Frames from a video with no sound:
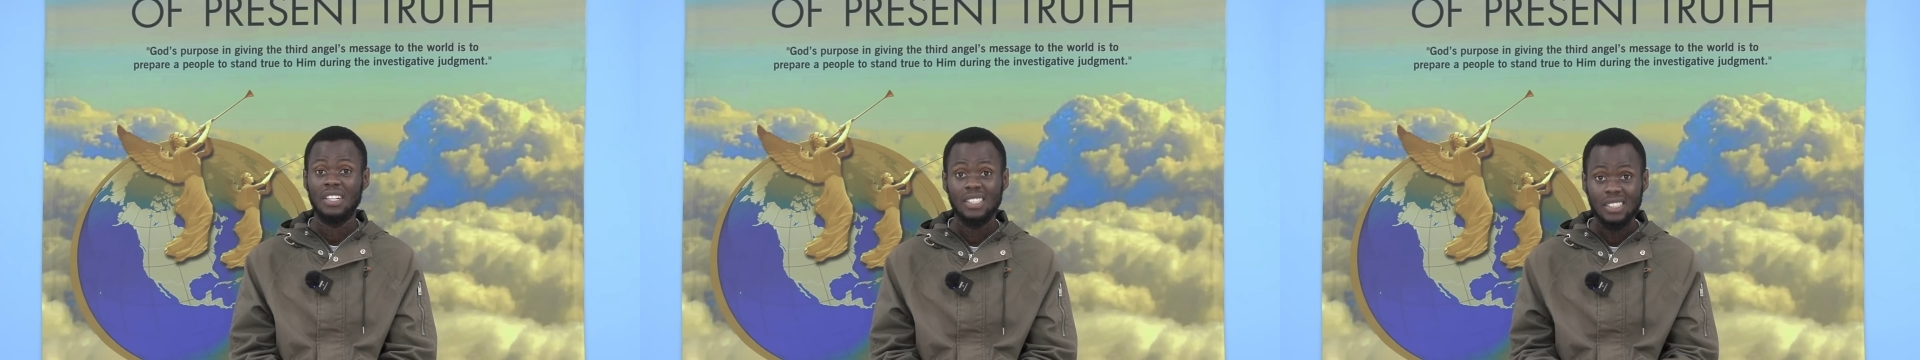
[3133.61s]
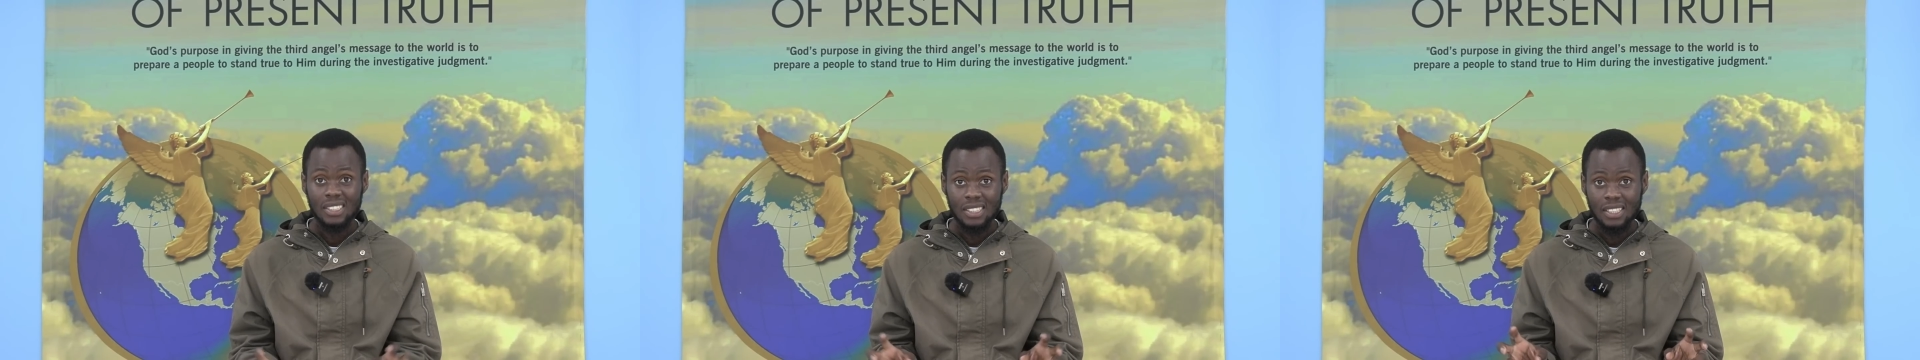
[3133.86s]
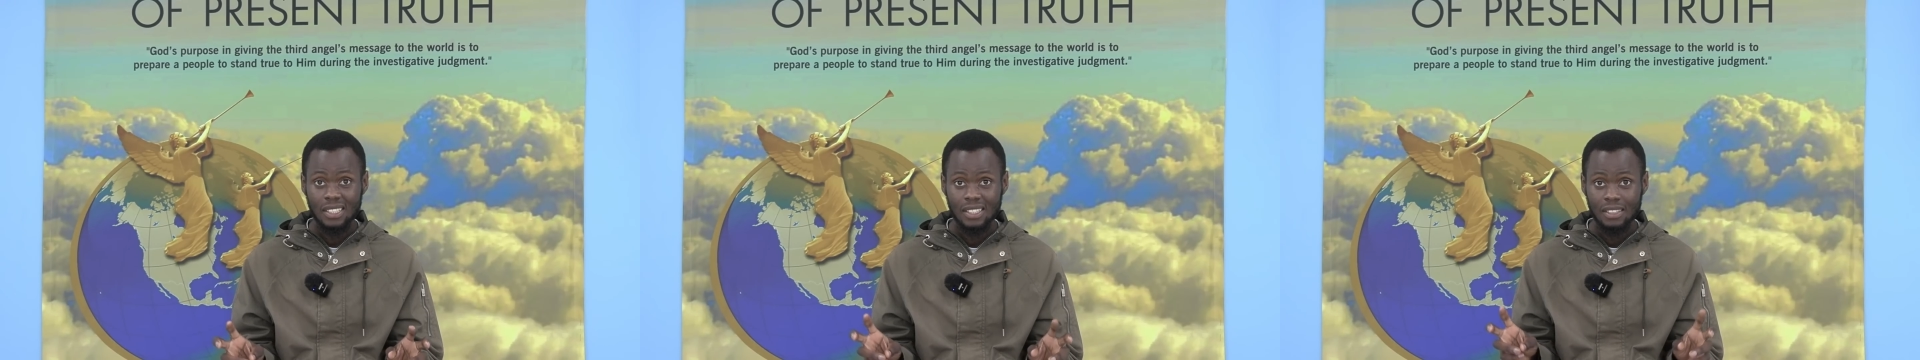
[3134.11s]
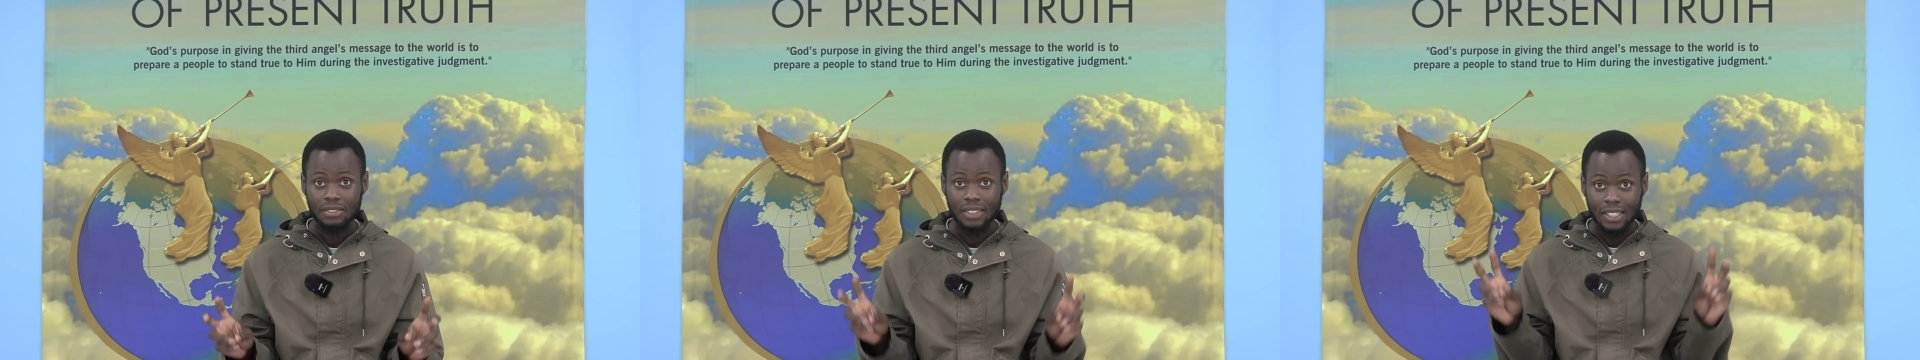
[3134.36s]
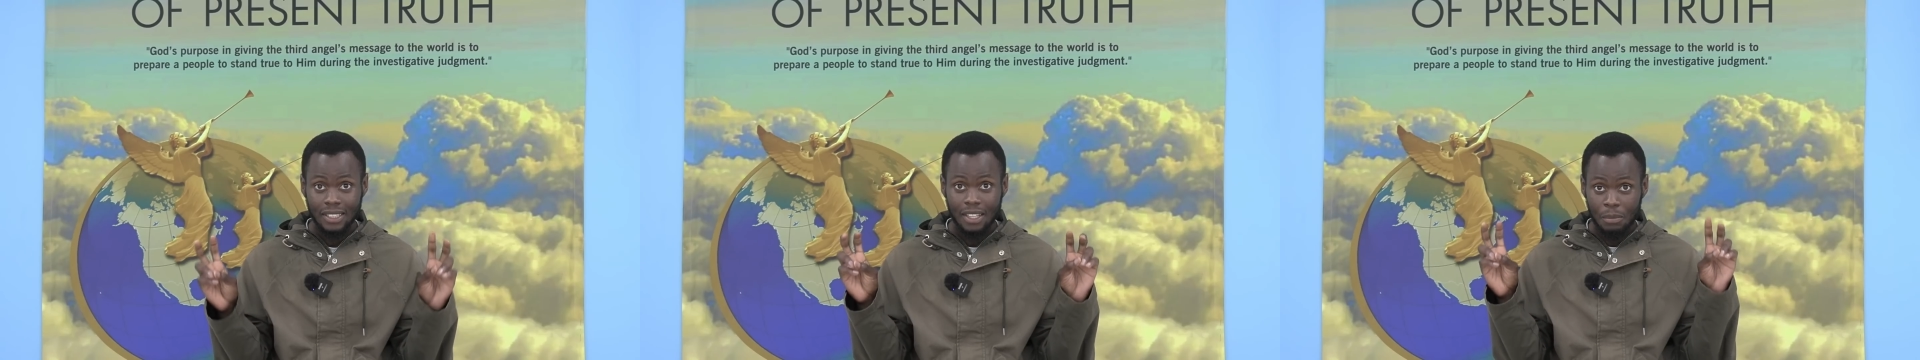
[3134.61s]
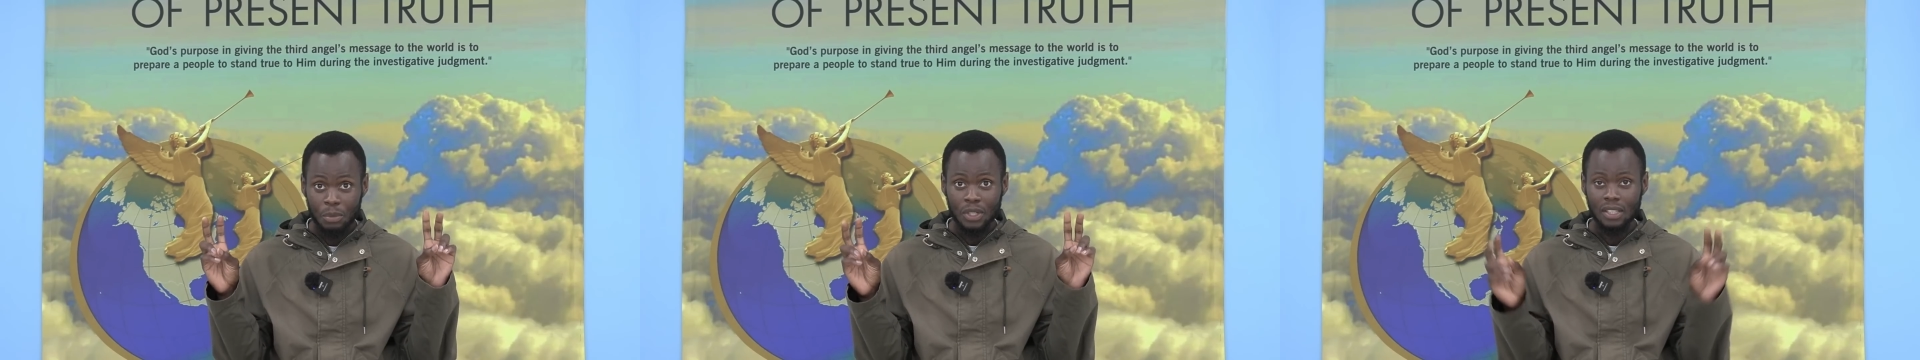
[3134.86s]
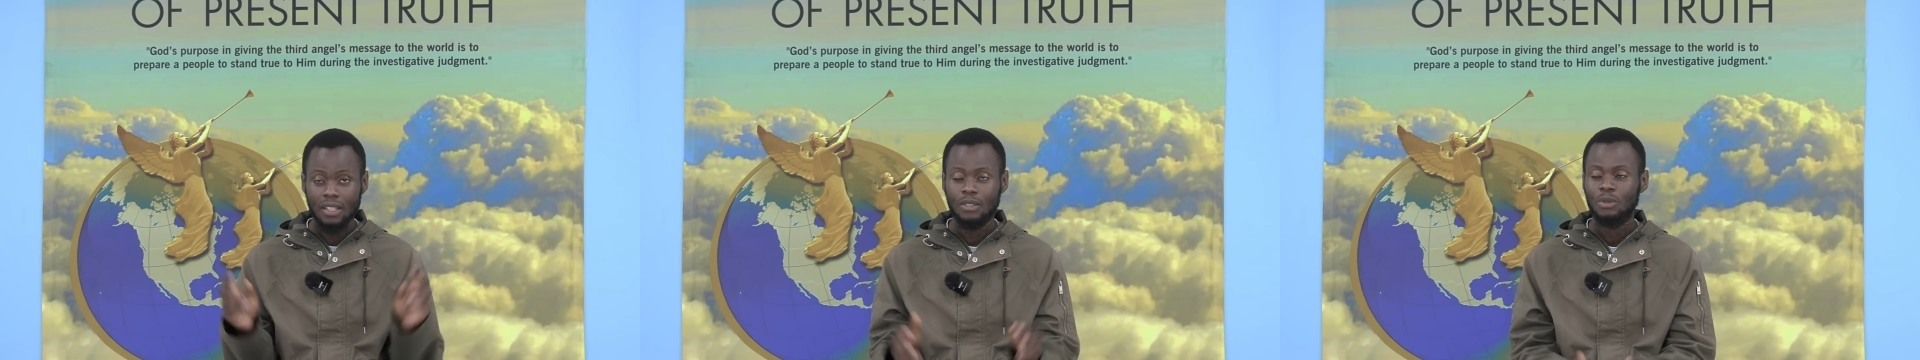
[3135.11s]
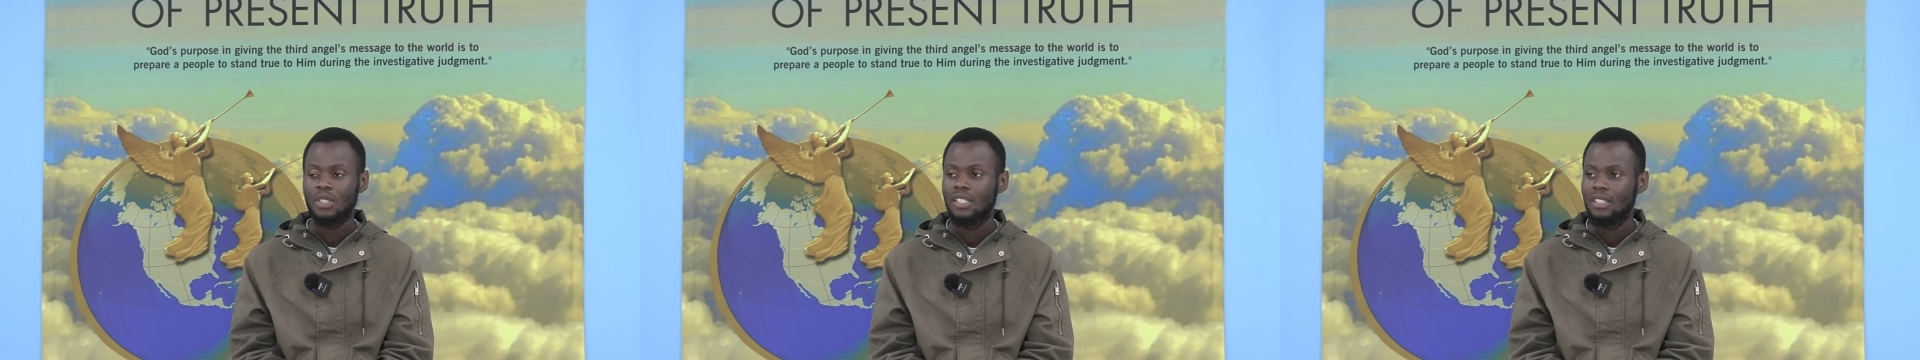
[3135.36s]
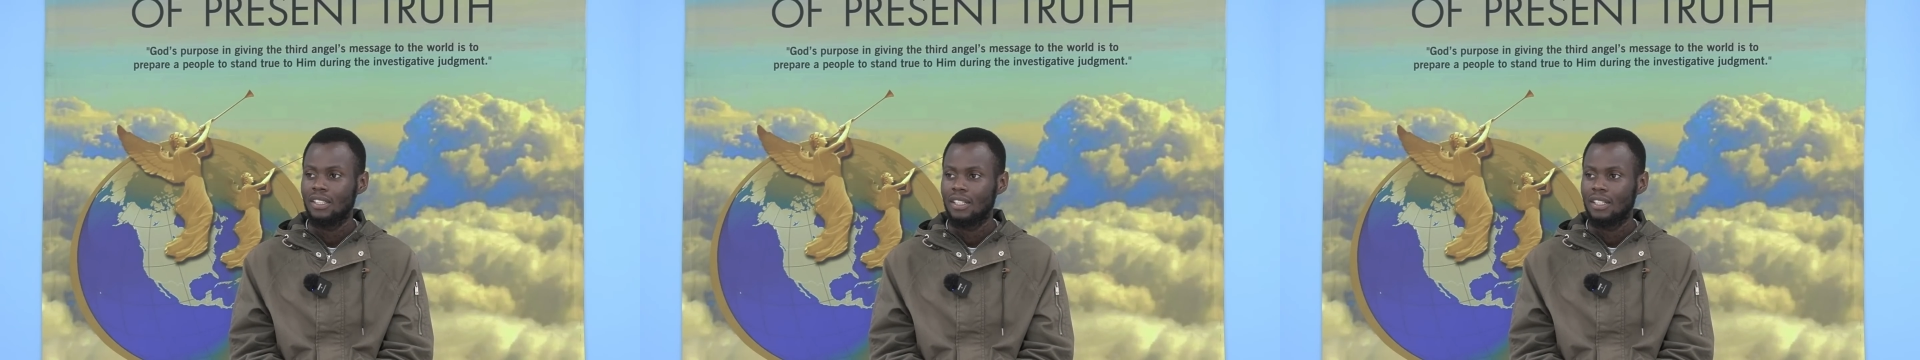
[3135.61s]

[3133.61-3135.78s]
urgency, if I can put it that way.